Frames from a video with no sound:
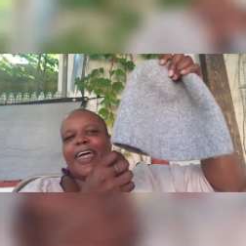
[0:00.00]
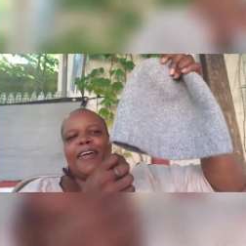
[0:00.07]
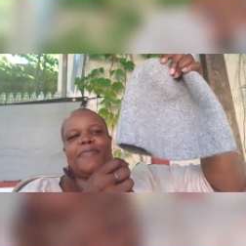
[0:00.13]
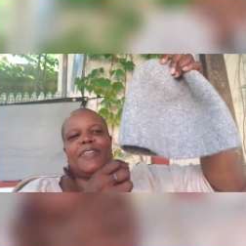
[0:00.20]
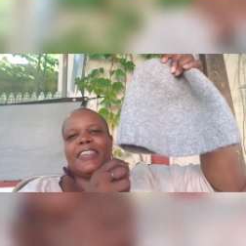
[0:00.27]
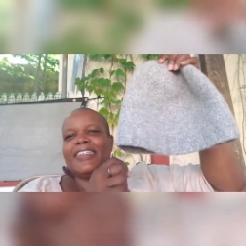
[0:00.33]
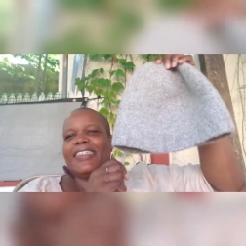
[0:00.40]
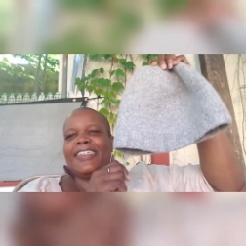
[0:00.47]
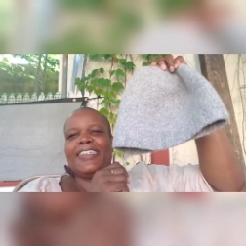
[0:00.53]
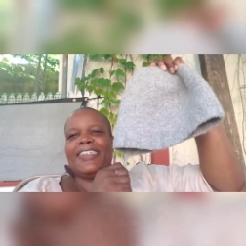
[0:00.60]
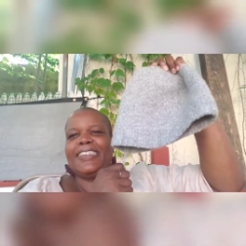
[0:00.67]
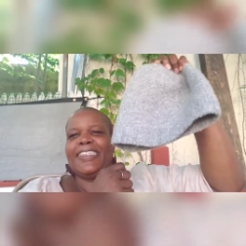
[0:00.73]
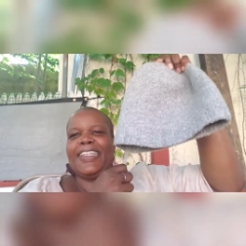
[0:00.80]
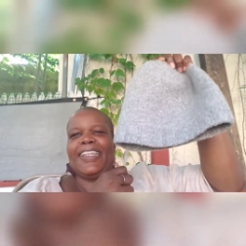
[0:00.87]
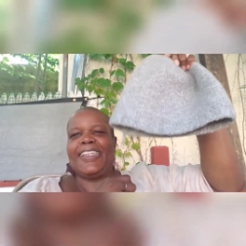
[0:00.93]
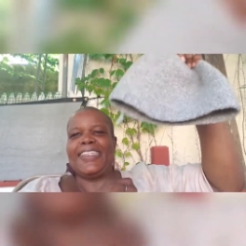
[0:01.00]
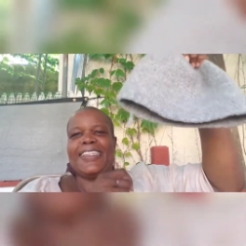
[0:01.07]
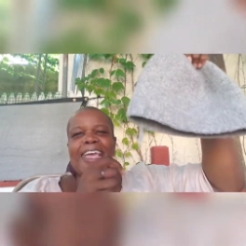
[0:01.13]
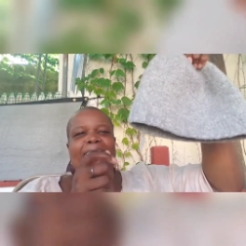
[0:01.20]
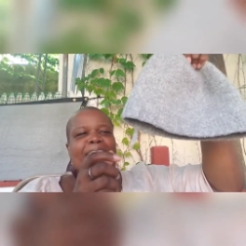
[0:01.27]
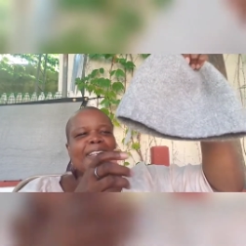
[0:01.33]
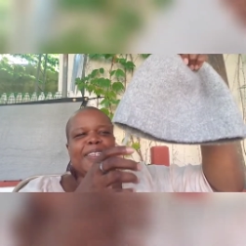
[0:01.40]
have this little
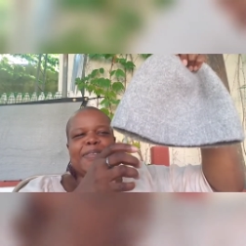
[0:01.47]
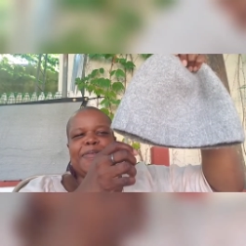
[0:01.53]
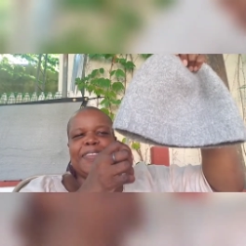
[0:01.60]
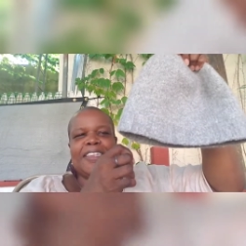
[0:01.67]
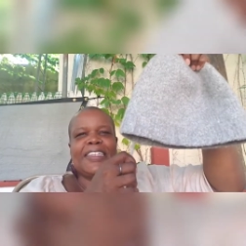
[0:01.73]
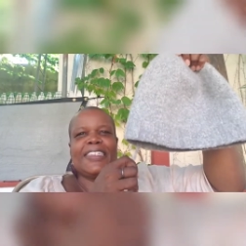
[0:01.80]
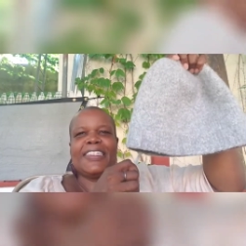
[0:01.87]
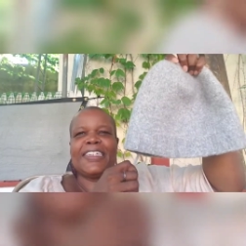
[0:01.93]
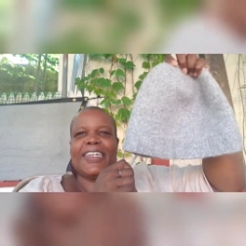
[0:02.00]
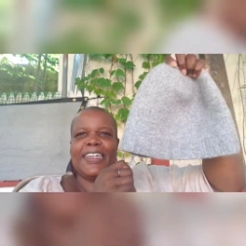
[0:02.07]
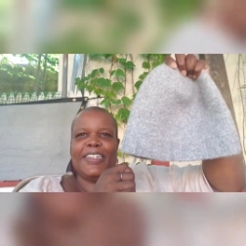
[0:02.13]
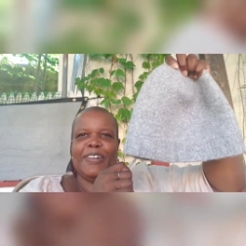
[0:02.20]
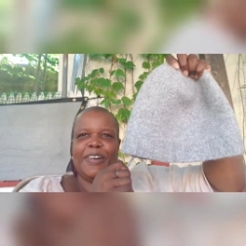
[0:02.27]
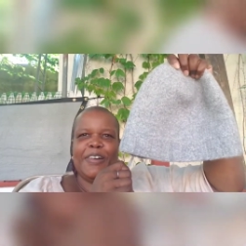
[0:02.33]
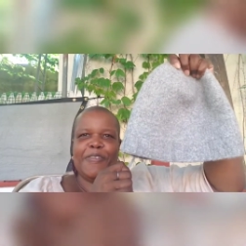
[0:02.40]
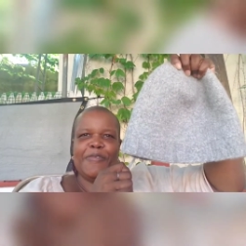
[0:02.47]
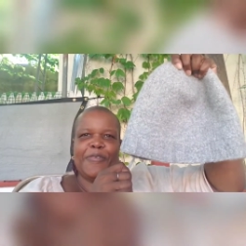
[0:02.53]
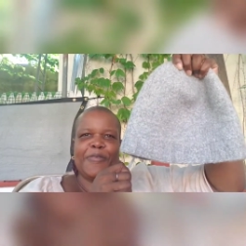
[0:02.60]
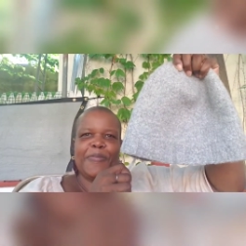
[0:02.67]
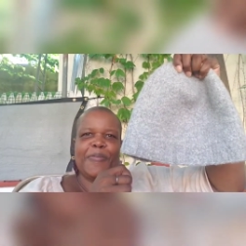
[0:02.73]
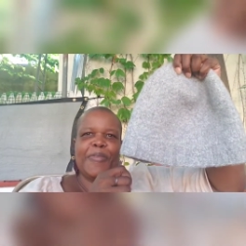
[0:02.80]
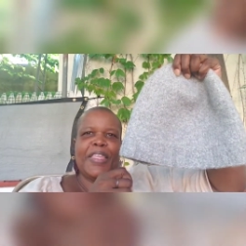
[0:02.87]
dangly thing to cut off.
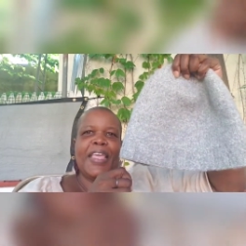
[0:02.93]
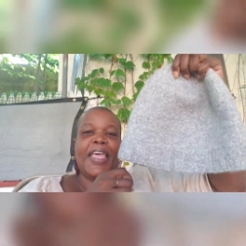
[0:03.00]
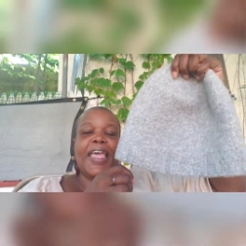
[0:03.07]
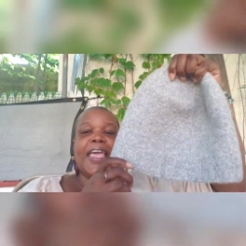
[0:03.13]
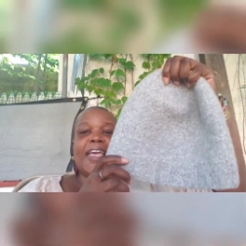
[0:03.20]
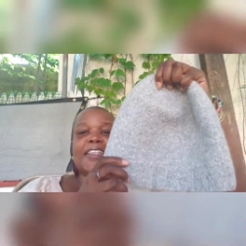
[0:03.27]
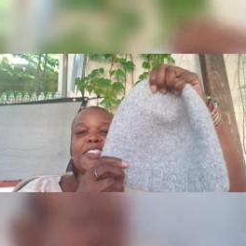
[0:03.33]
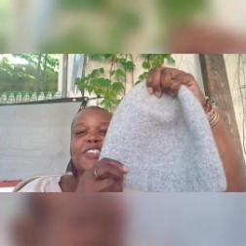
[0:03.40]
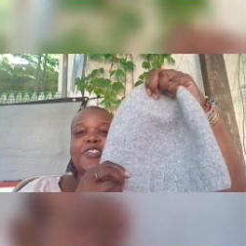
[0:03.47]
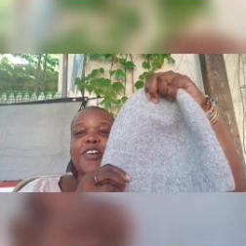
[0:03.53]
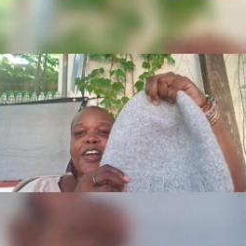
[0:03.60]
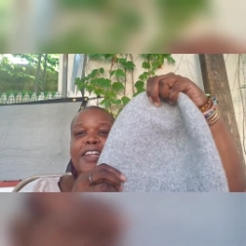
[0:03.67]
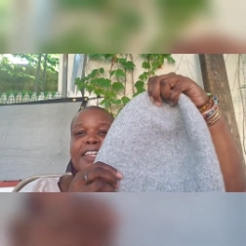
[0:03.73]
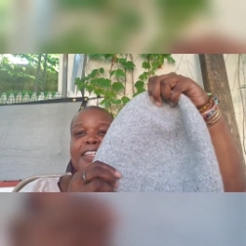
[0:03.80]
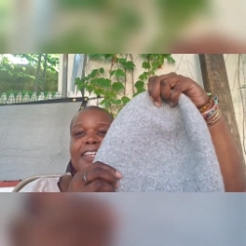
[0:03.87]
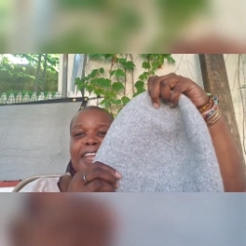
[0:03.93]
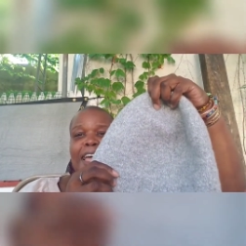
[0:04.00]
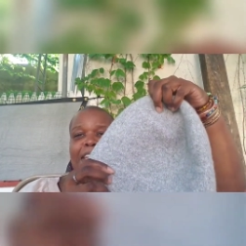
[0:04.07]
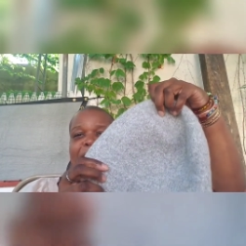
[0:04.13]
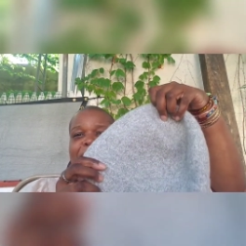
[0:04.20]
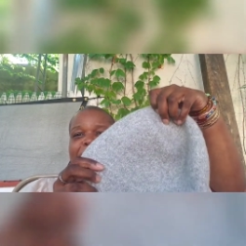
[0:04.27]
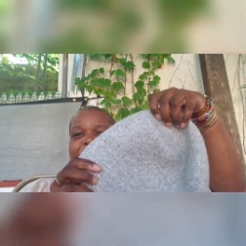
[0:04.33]
It started
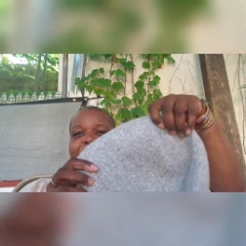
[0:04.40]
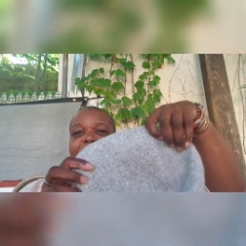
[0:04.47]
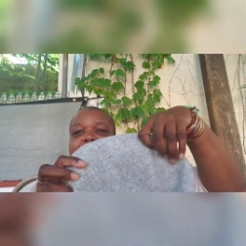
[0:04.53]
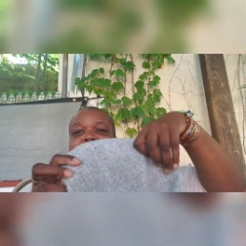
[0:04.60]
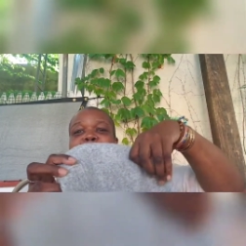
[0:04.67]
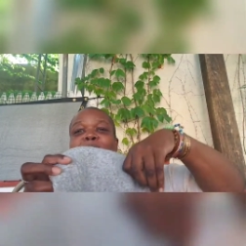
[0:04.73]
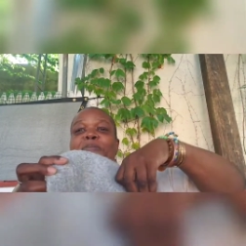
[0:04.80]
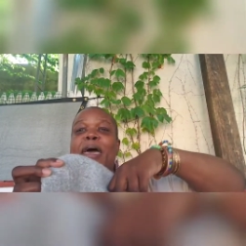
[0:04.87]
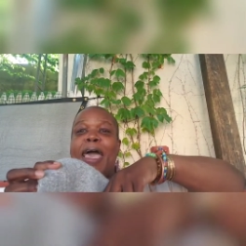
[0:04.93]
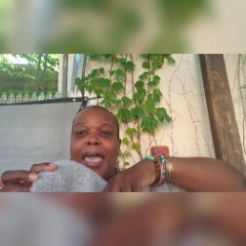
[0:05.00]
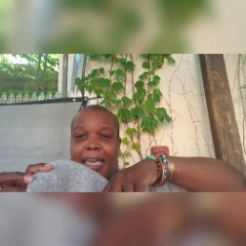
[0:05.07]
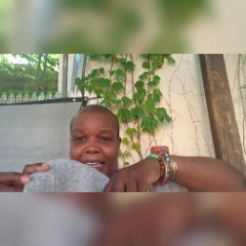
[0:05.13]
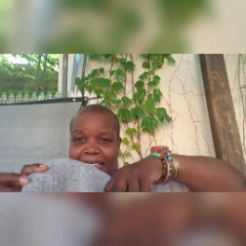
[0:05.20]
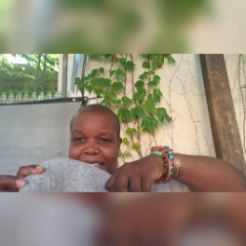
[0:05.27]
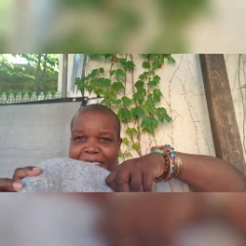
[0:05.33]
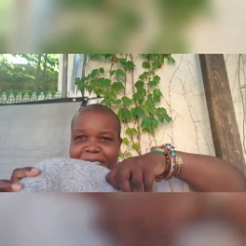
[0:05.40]
life as a bag,